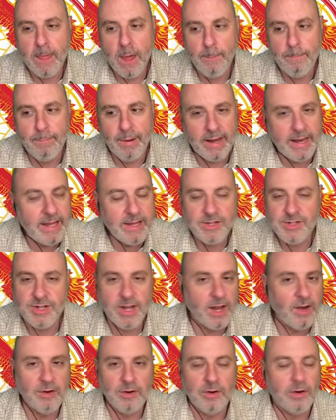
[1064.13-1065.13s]
but in
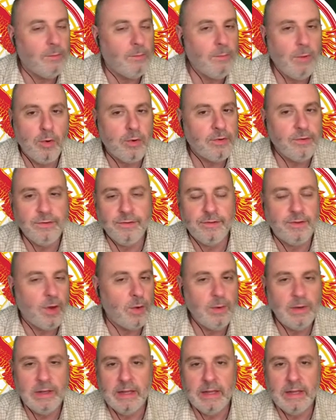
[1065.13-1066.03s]
general, mortals don't